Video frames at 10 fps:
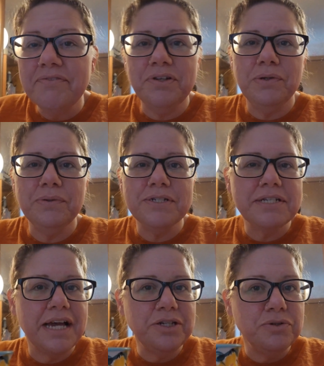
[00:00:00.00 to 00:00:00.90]
If you
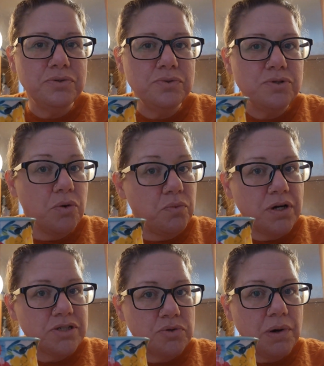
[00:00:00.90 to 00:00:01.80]
decide you don't
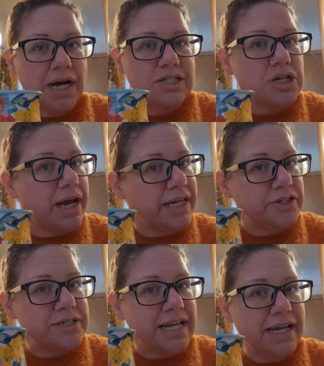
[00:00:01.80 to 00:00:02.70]
want to watch, I
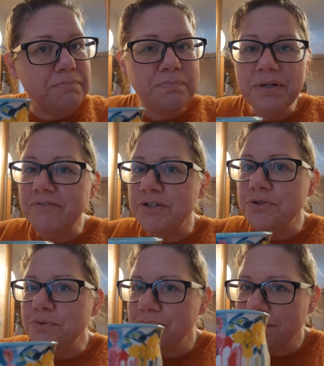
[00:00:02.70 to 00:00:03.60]
understand, but if you
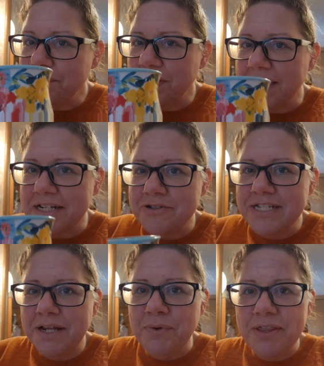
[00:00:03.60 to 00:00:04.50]
do, glad you
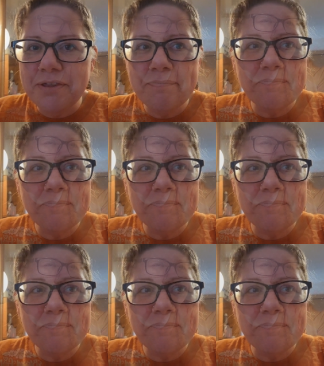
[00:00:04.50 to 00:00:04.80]
stayed with.